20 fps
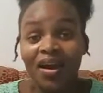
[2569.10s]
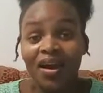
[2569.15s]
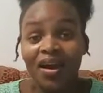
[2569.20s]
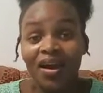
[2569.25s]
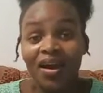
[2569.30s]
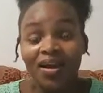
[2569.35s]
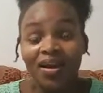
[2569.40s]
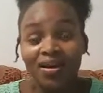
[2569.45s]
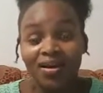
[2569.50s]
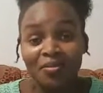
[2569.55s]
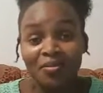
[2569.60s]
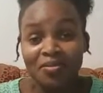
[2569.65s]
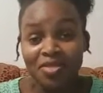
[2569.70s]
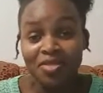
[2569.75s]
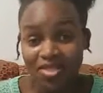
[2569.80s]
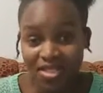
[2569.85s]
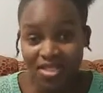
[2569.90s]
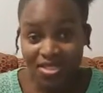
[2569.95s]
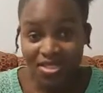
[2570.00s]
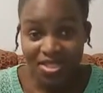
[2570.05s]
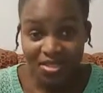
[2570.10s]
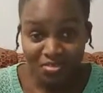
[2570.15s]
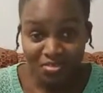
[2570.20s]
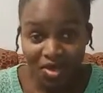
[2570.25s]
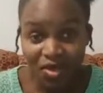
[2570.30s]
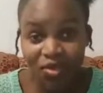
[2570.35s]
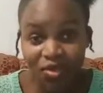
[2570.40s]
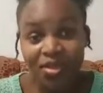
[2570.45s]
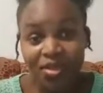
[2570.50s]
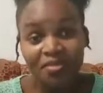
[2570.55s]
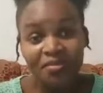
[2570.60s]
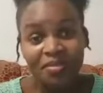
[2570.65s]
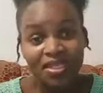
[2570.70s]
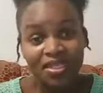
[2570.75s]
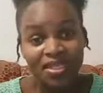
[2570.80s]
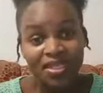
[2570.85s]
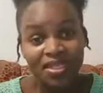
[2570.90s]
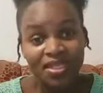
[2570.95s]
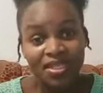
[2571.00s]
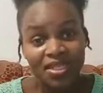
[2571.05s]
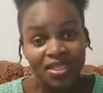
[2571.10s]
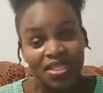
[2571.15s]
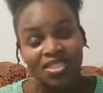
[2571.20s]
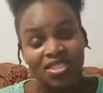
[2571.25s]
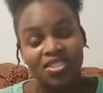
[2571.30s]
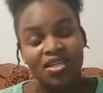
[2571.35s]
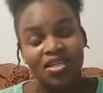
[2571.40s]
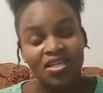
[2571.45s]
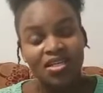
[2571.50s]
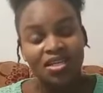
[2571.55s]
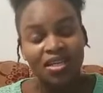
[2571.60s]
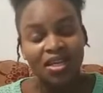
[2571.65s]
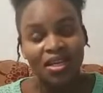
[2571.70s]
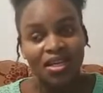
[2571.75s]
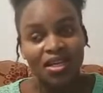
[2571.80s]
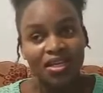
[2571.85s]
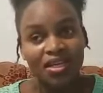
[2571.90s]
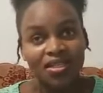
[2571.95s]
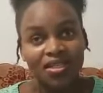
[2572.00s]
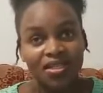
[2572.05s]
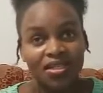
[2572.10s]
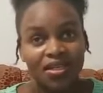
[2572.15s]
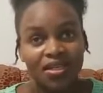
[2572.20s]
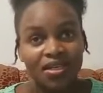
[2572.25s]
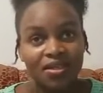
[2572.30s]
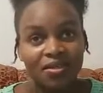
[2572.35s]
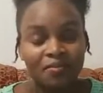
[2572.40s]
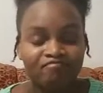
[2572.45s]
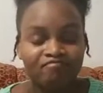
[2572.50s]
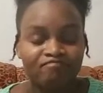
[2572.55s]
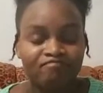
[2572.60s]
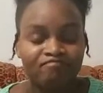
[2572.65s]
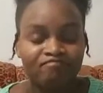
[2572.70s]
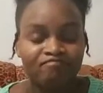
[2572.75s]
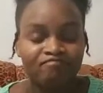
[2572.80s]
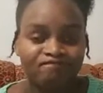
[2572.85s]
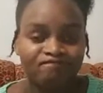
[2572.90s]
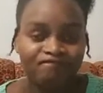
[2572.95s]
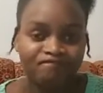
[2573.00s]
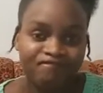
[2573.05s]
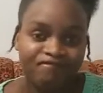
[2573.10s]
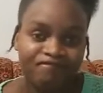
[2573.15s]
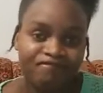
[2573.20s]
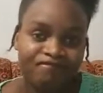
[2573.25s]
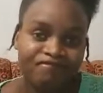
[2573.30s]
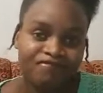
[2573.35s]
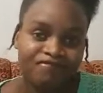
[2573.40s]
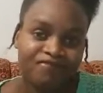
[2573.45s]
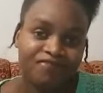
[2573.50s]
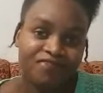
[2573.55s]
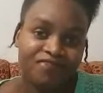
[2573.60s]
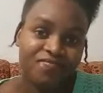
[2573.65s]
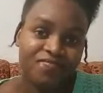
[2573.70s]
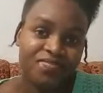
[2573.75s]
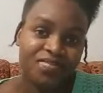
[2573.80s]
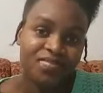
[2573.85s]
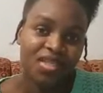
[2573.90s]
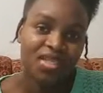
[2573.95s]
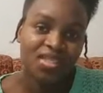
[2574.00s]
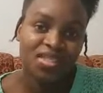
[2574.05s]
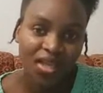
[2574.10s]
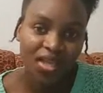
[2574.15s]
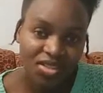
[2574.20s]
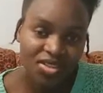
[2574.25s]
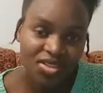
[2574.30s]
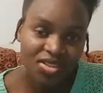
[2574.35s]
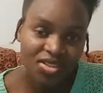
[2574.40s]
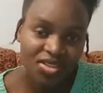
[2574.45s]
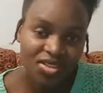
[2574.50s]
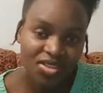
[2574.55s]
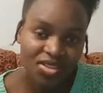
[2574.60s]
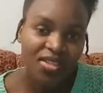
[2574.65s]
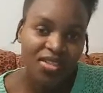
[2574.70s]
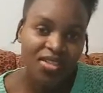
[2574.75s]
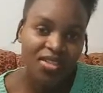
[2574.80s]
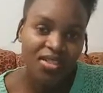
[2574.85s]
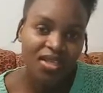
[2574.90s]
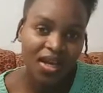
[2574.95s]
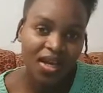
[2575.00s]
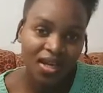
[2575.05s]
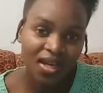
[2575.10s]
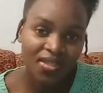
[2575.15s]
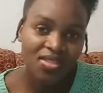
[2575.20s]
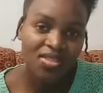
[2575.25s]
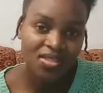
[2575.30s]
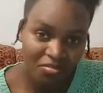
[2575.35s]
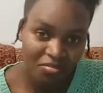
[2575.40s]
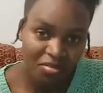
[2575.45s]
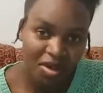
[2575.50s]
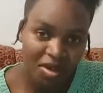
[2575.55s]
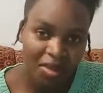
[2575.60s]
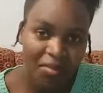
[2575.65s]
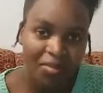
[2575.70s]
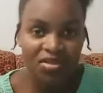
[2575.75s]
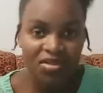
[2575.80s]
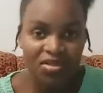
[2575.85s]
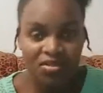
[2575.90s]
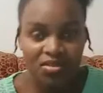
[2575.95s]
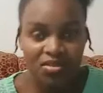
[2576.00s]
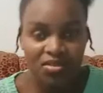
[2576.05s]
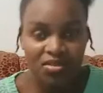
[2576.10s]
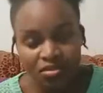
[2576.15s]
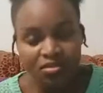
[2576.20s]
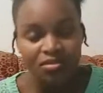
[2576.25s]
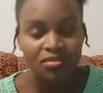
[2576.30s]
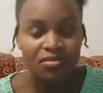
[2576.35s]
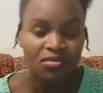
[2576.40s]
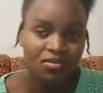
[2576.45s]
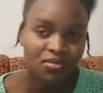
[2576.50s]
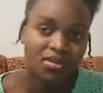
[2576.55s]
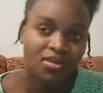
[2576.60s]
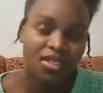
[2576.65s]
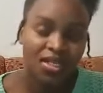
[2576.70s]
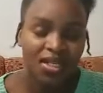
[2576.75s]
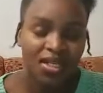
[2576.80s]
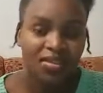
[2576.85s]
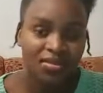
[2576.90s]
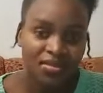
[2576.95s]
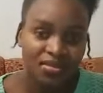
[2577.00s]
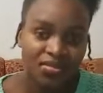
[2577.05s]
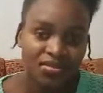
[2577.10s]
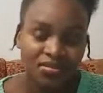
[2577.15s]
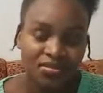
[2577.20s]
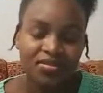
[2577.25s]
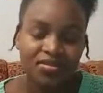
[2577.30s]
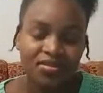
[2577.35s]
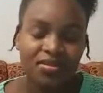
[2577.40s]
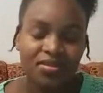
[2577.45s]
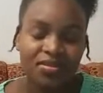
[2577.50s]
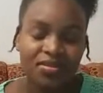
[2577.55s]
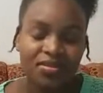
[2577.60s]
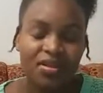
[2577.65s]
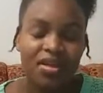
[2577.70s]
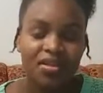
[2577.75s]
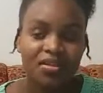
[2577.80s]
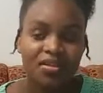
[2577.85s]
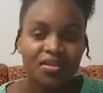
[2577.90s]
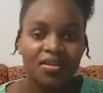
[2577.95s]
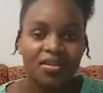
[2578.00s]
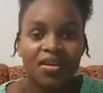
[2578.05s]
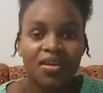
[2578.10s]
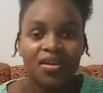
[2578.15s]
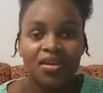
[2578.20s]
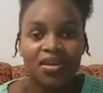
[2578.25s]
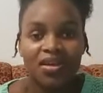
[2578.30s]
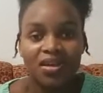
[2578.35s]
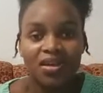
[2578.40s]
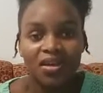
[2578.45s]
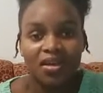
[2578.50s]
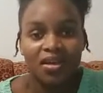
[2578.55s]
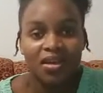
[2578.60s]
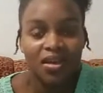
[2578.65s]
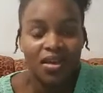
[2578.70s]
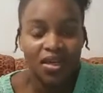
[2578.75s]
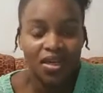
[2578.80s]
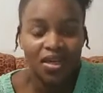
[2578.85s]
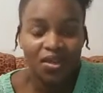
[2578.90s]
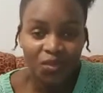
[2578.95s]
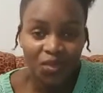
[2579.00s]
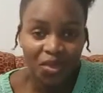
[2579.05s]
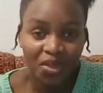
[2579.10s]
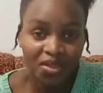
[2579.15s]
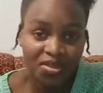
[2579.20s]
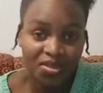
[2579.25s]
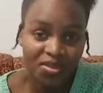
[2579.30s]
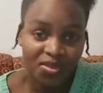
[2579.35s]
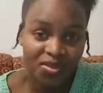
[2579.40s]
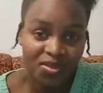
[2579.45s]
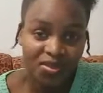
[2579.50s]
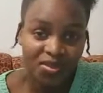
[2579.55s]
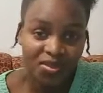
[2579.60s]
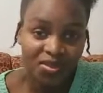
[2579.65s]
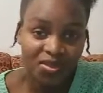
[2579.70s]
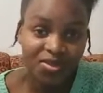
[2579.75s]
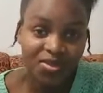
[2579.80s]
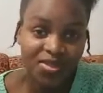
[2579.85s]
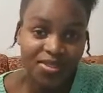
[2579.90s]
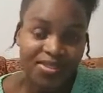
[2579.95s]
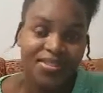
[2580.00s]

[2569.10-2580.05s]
So they sent me home on the medication, and it actually I checked my pressure daily and stuff. And it worked out.